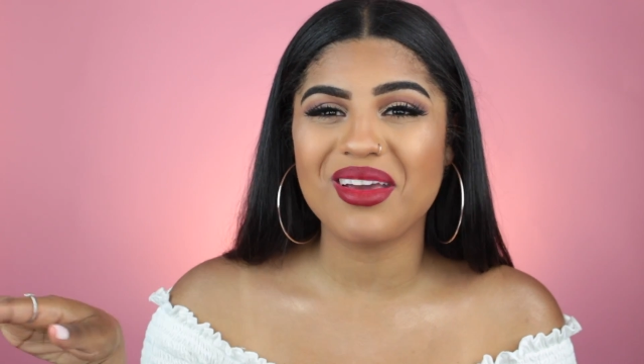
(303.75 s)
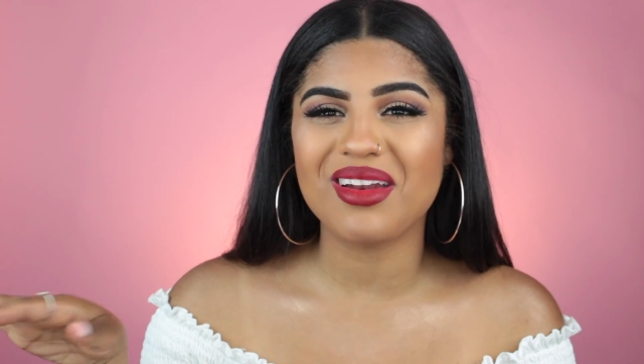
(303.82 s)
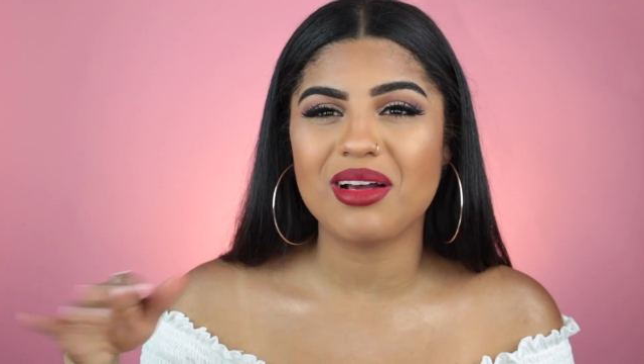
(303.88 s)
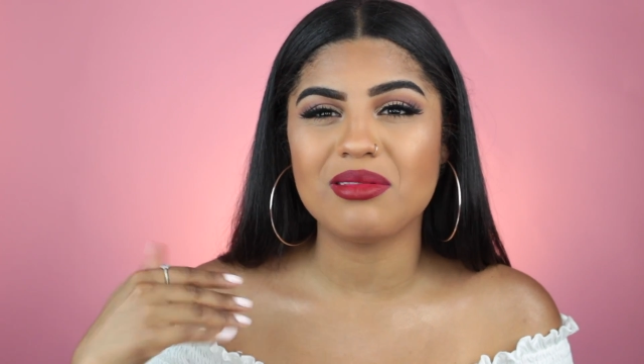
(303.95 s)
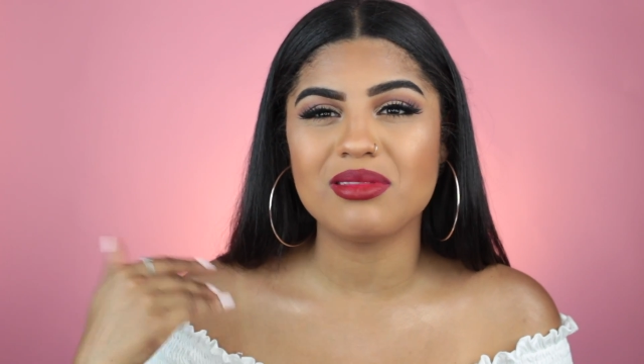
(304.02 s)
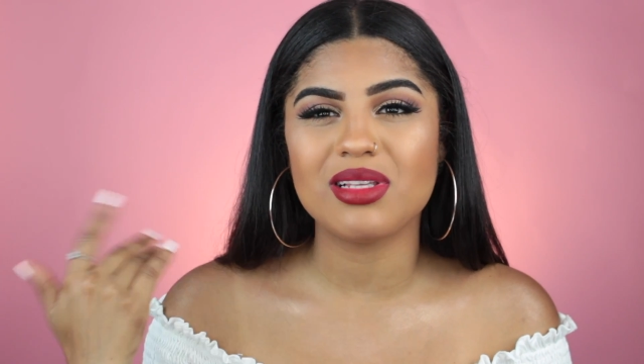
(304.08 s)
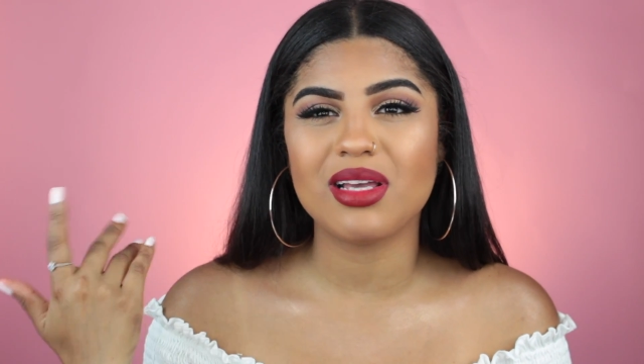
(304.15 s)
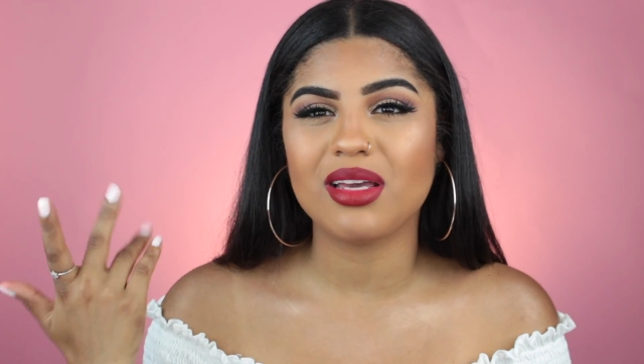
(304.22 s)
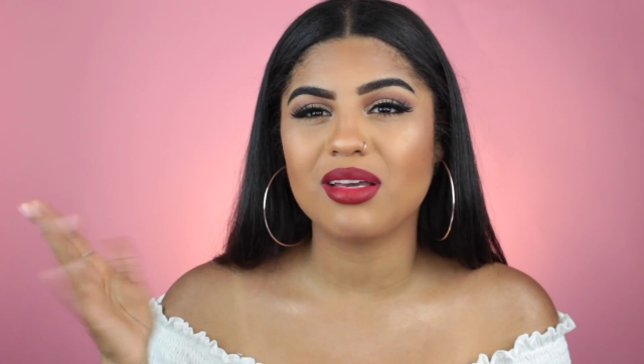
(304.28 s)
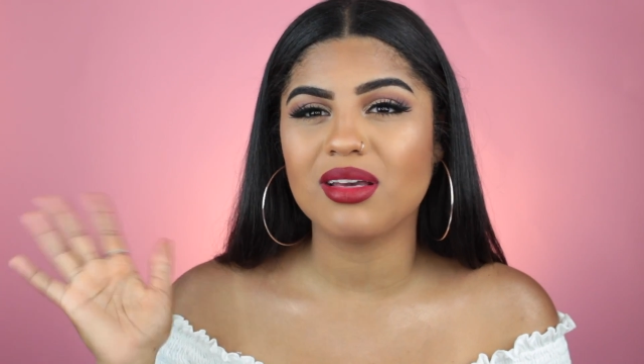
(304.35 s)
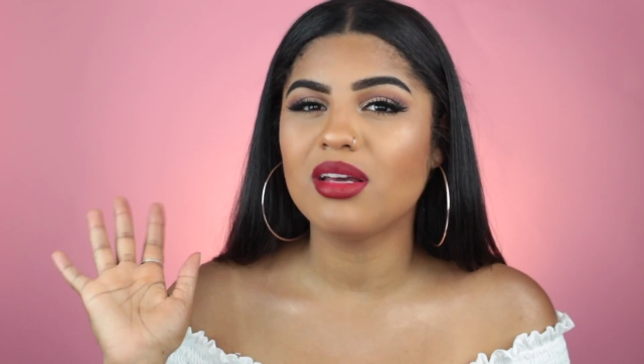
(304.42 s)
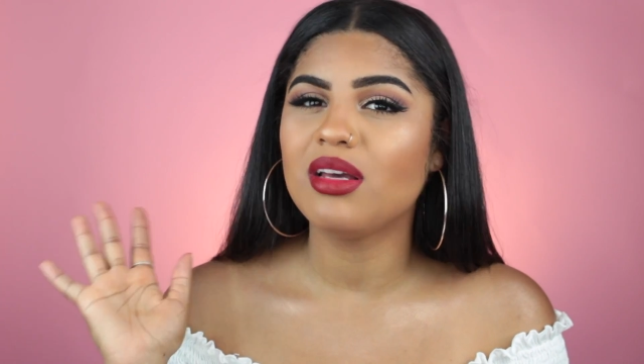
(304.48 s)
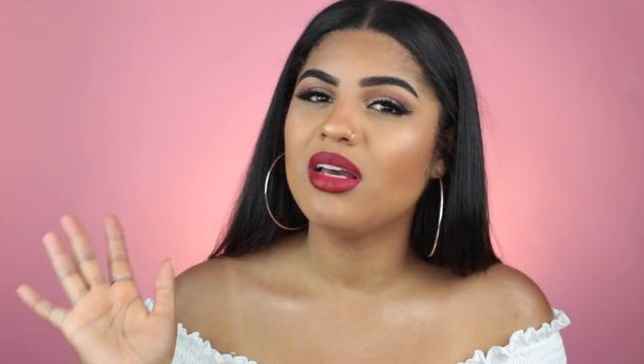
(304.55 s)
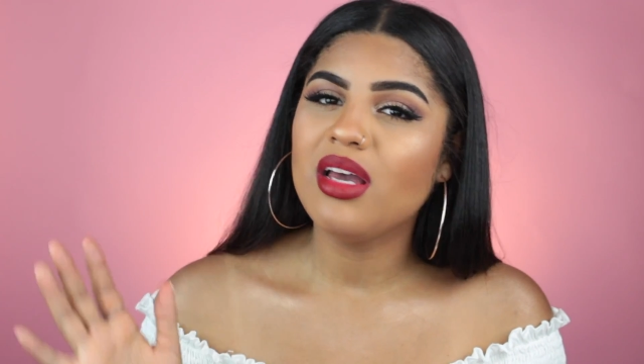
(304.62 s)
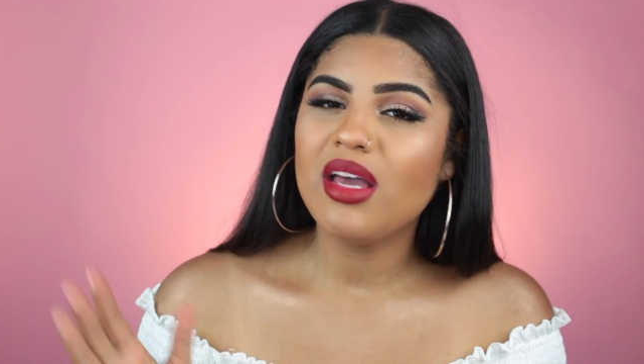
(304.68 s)
and I was like,
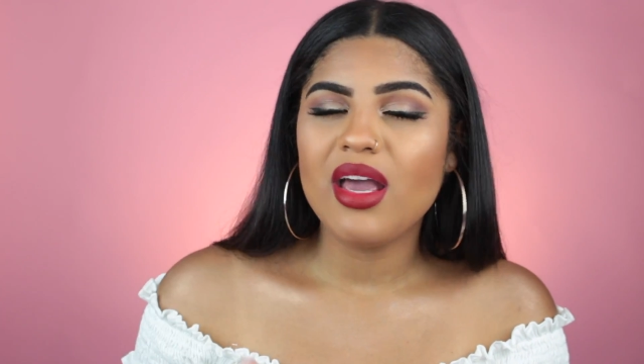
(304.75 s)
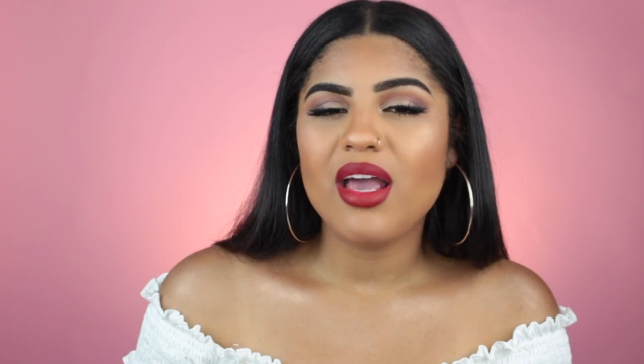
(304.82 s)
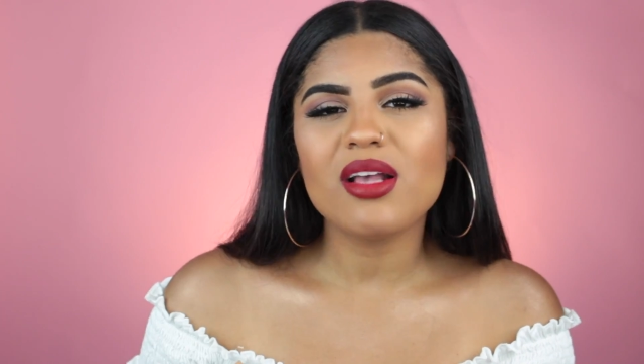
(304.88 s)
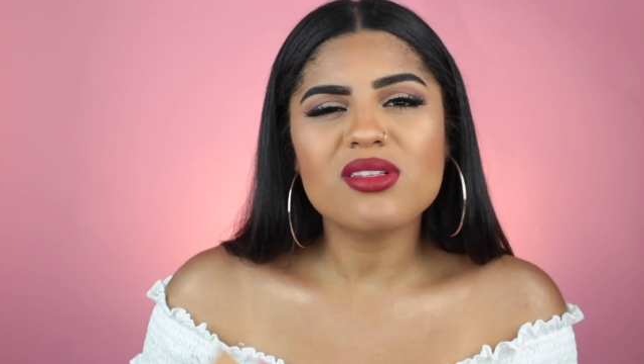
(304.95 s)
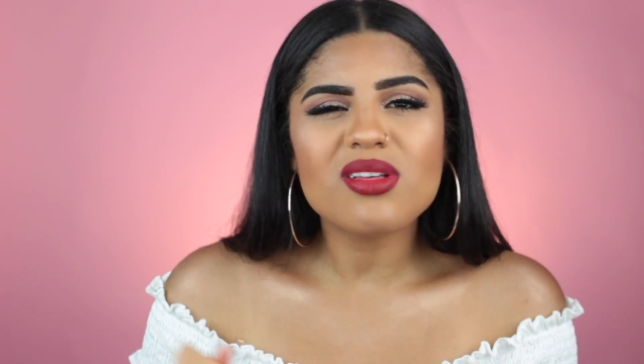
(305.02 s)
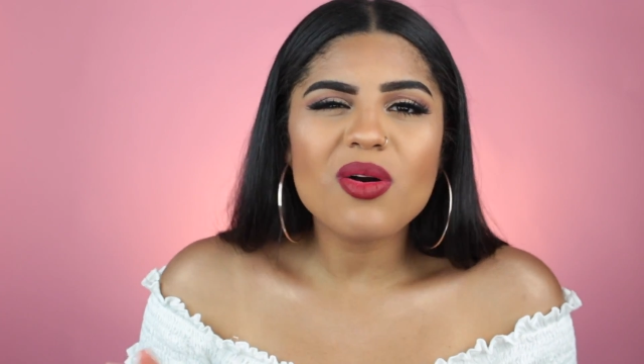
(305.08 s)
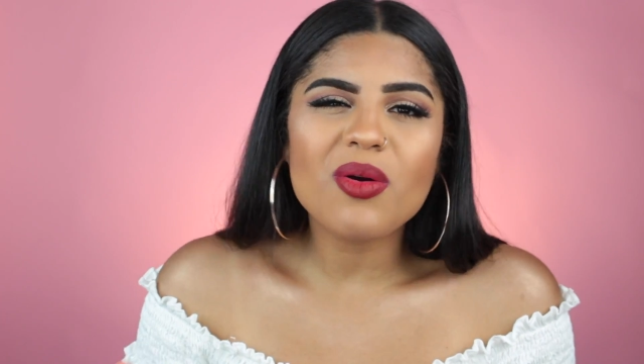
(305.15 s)
it's